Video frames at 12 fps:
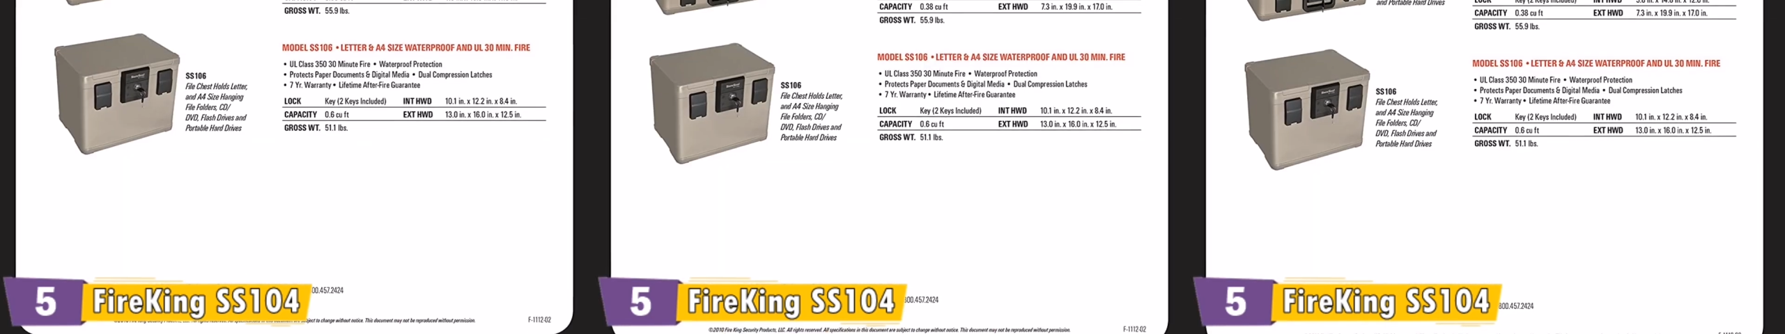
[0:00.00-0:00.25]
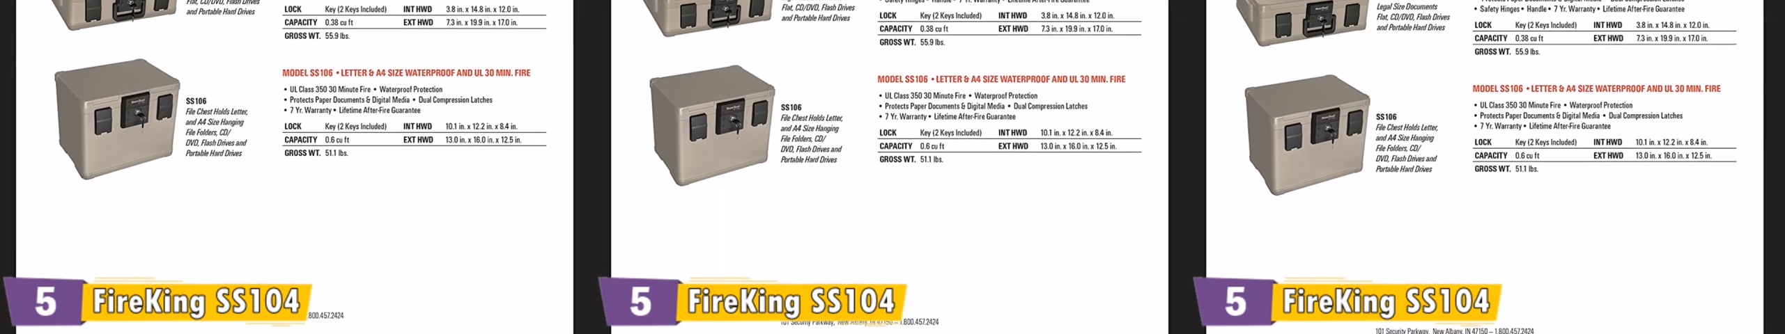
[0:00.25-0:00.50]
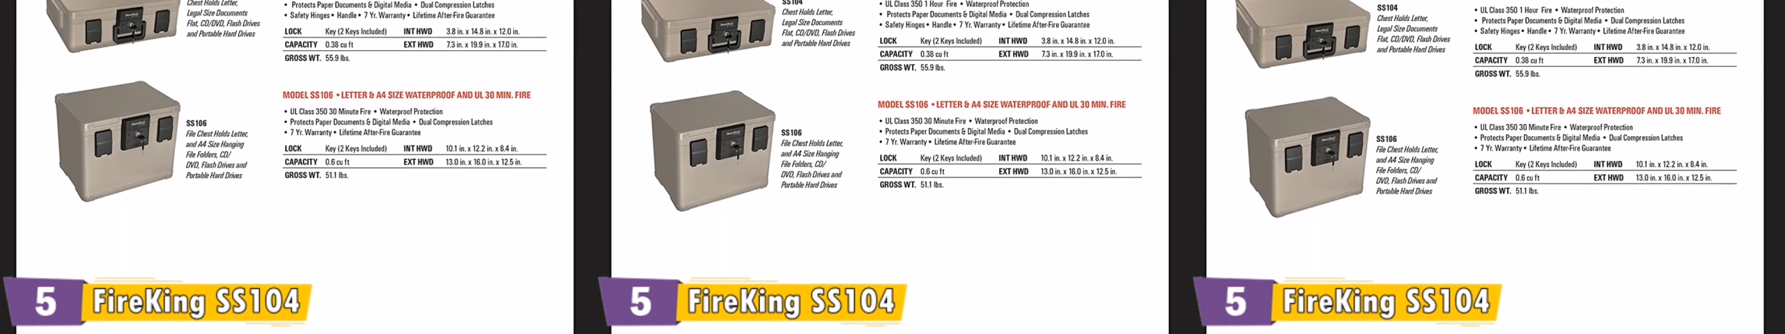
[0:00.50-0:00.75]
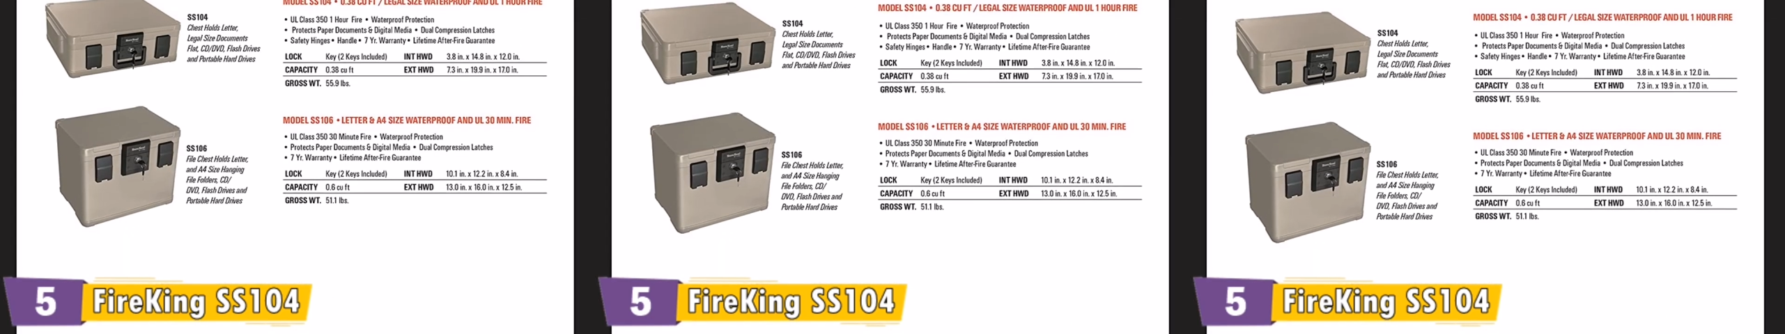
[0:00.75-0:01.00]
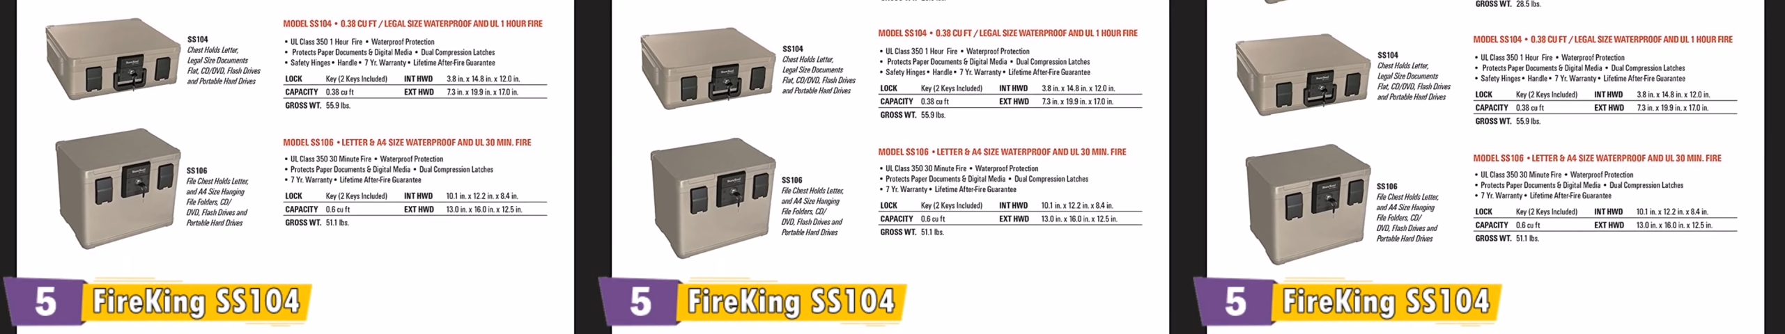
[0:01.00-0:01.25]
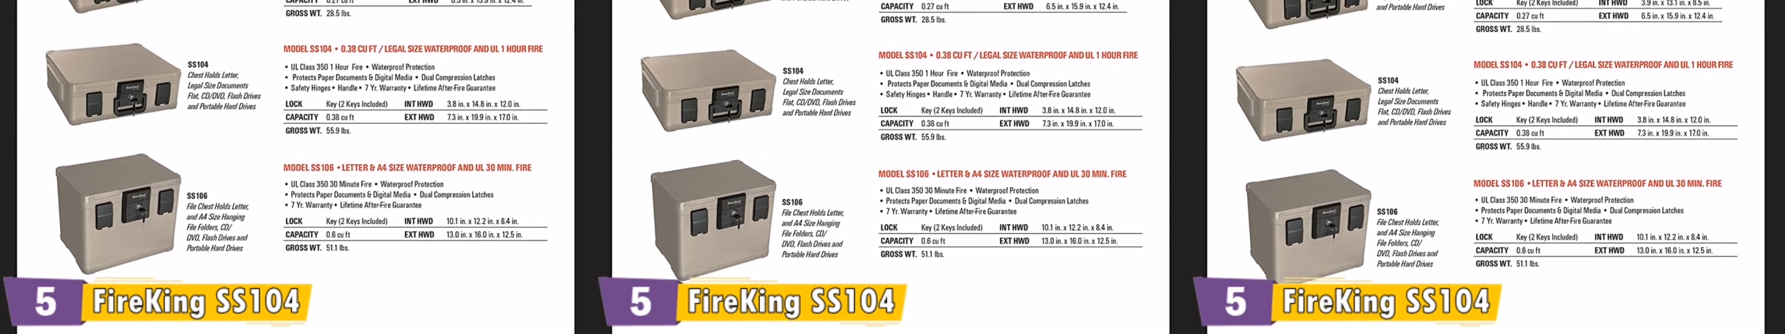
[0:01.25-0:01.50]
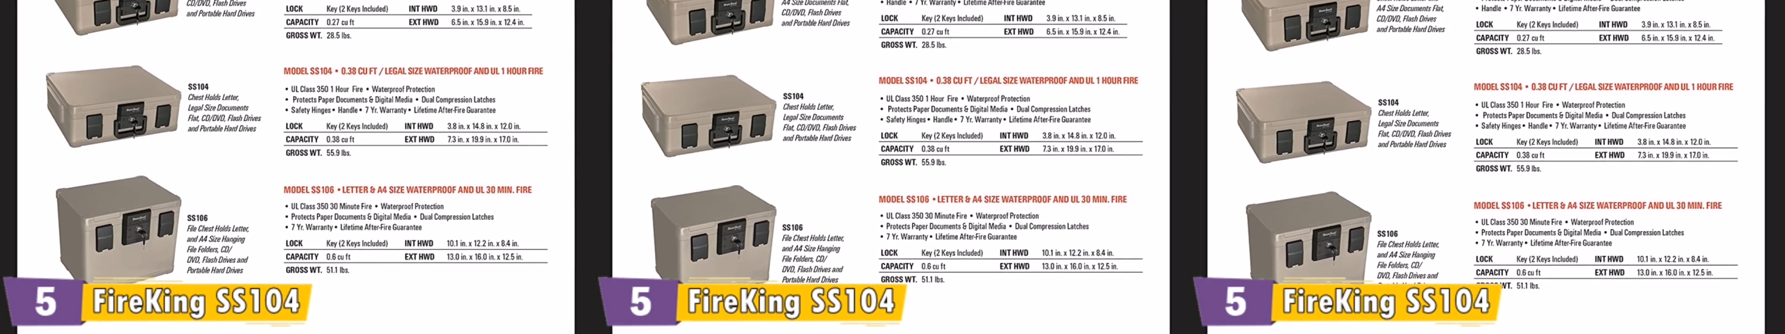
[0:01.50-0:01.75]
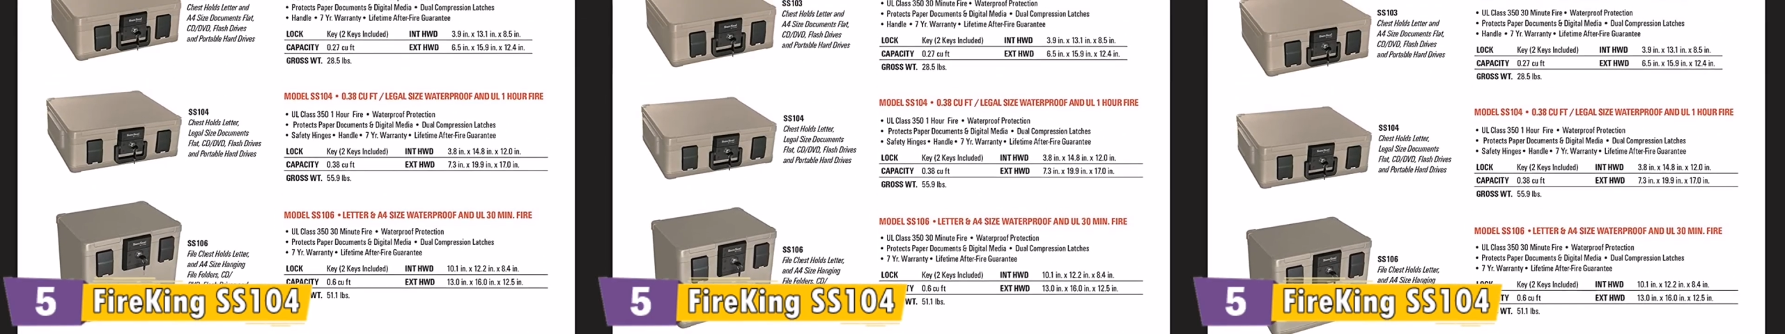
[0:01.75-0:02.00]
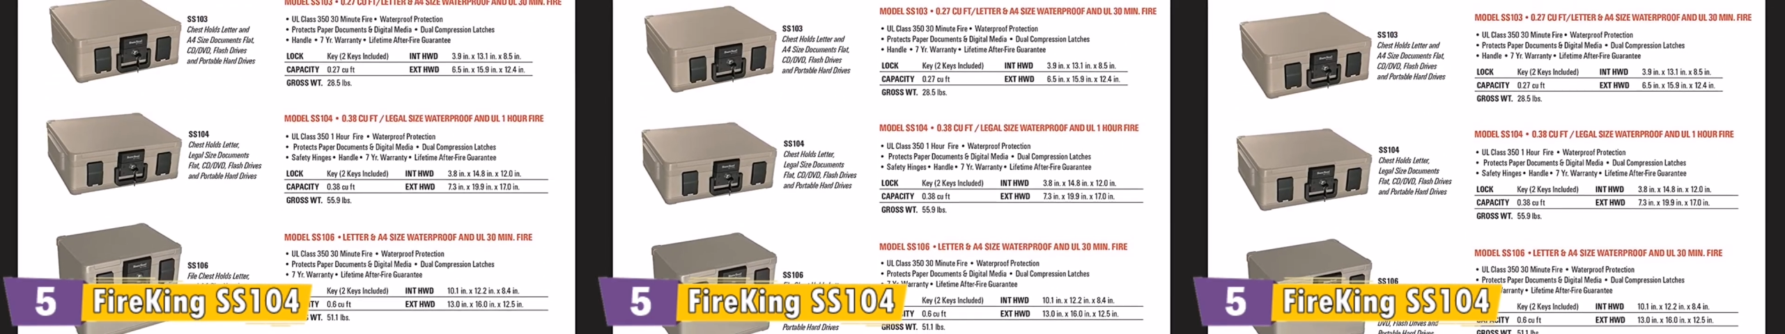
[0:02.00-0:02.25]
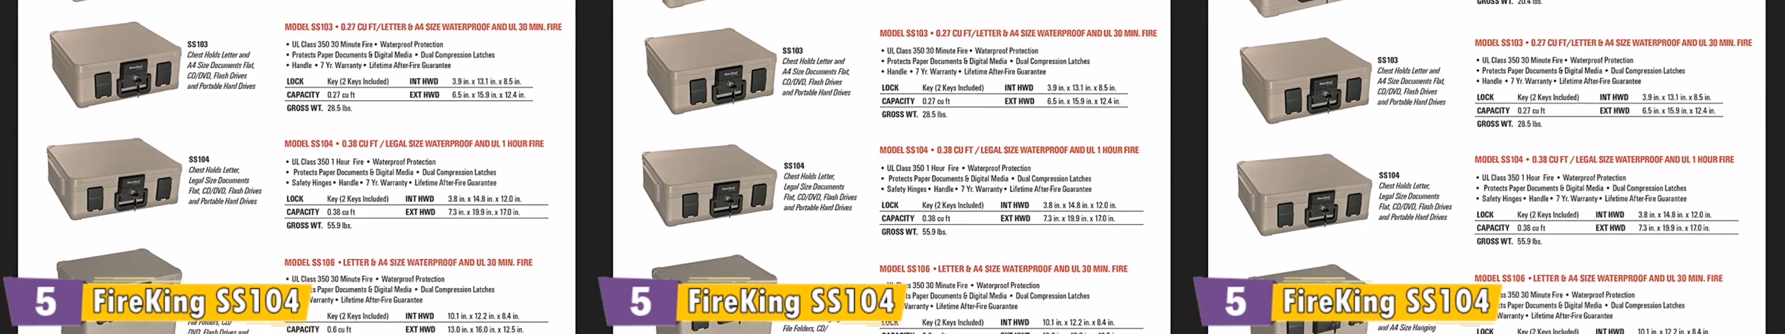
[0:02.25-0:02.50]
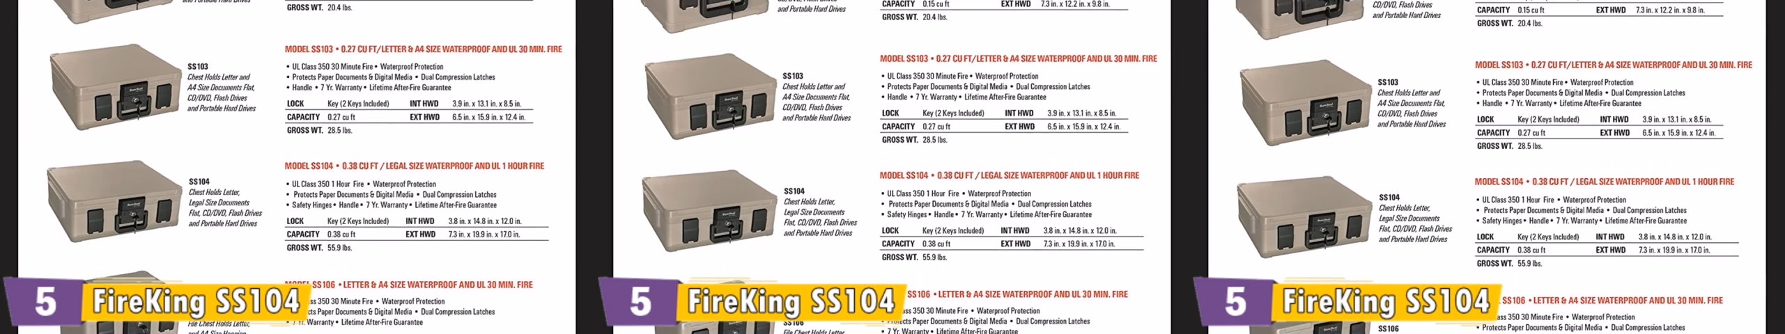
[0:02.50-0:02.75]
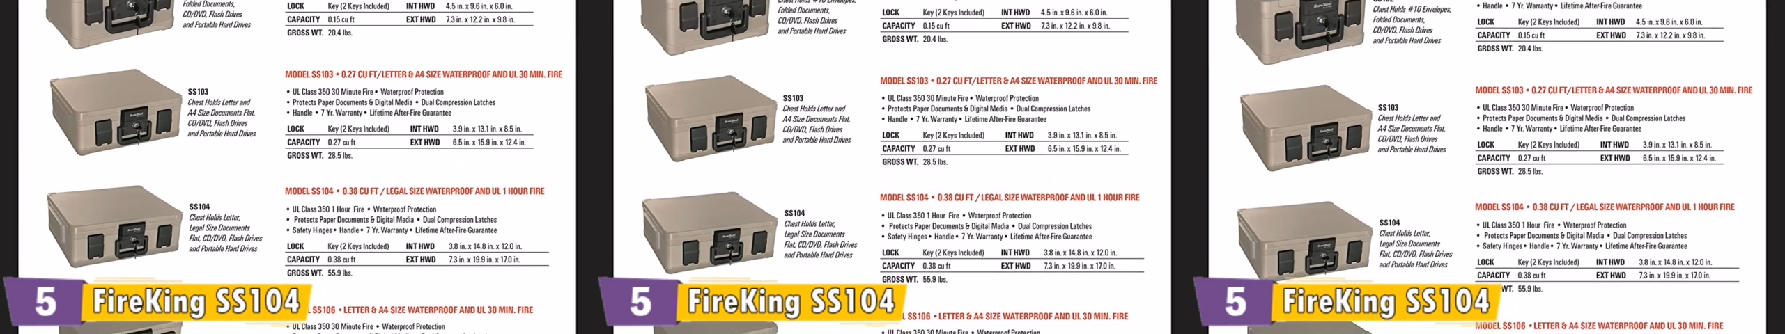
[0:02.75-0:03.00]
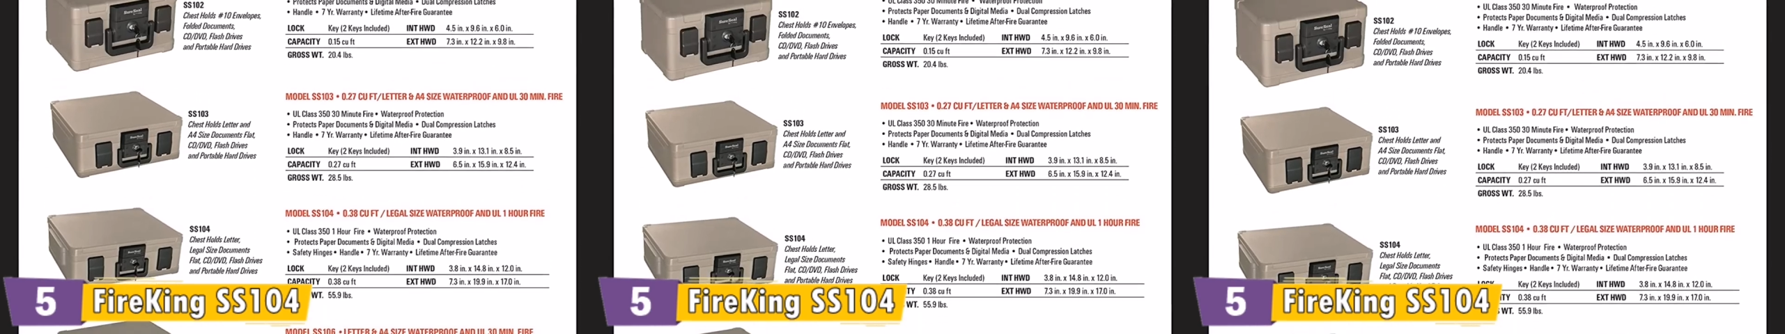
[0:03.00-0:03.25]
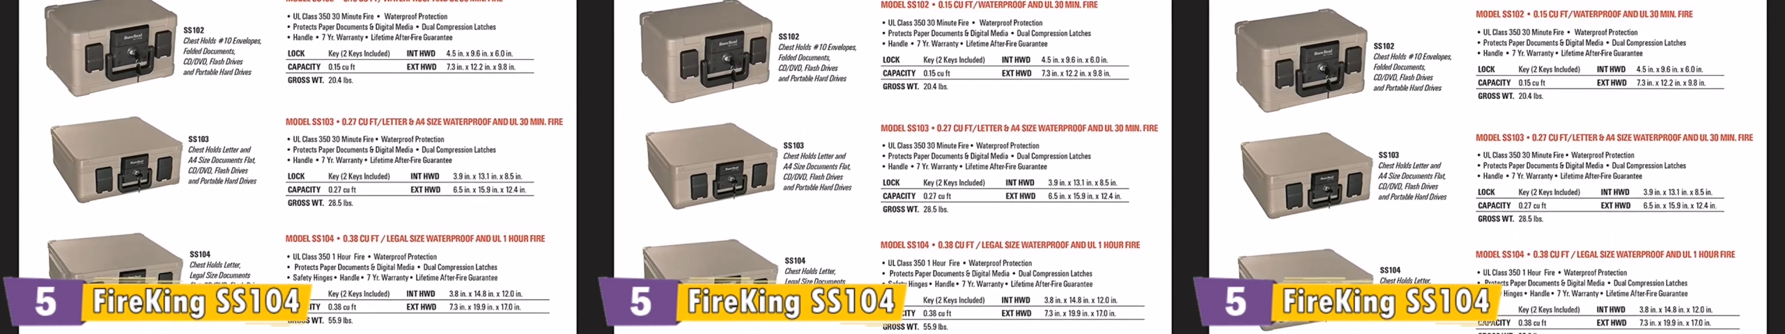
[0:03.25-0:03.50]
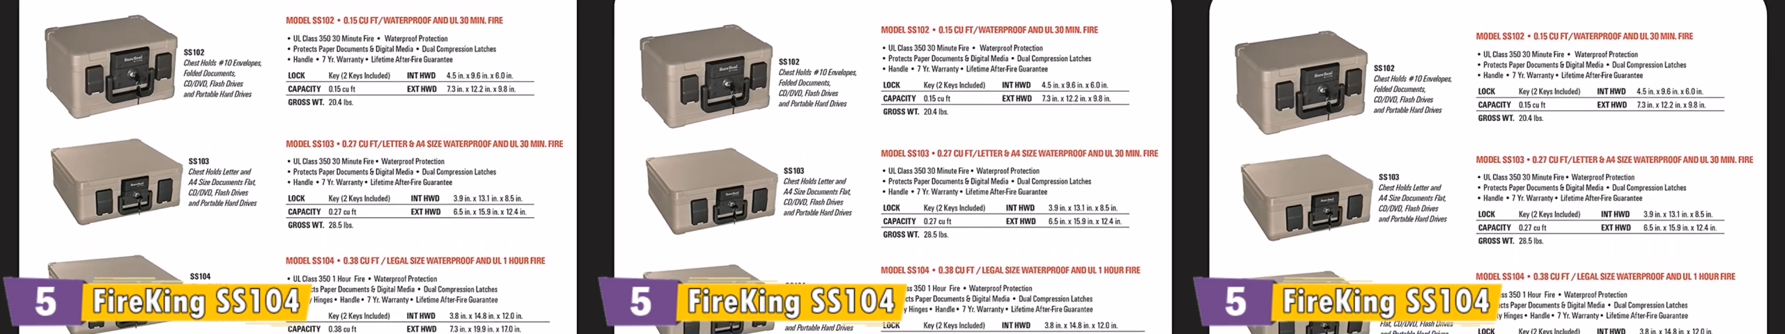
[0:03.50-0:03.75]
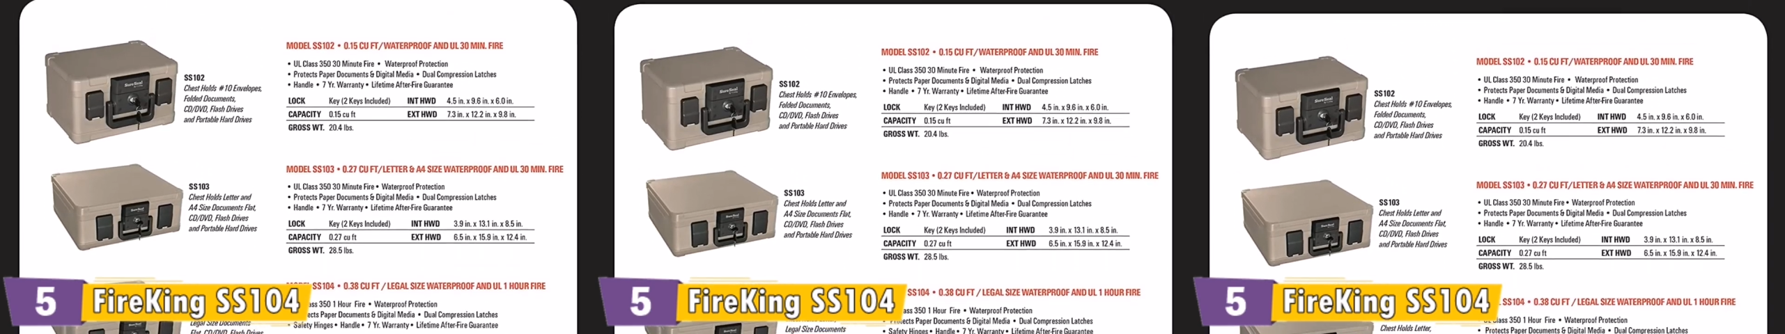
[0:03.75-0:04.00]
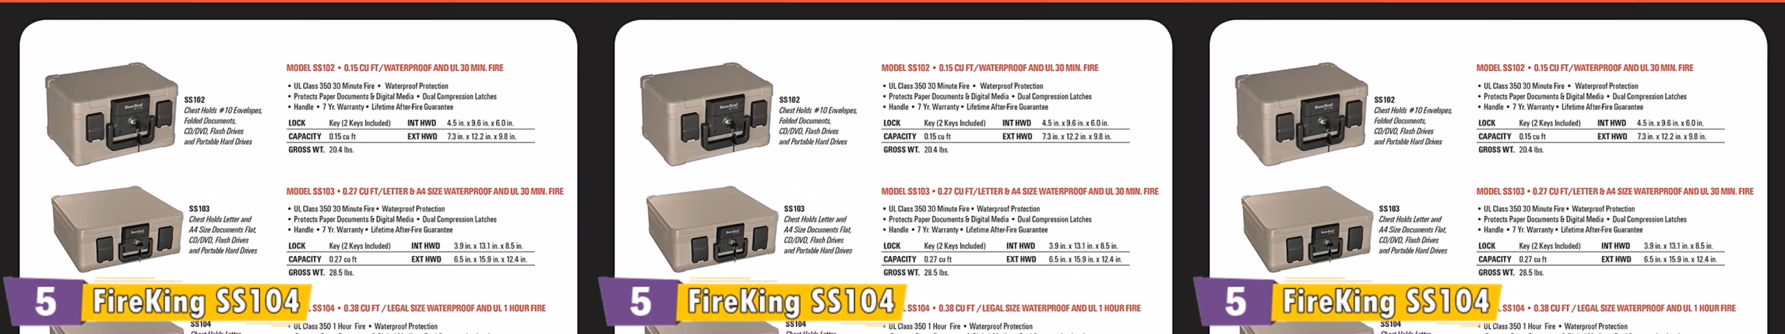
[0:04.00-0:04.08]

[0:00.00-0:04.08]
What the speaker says: [unreadable: no face in view]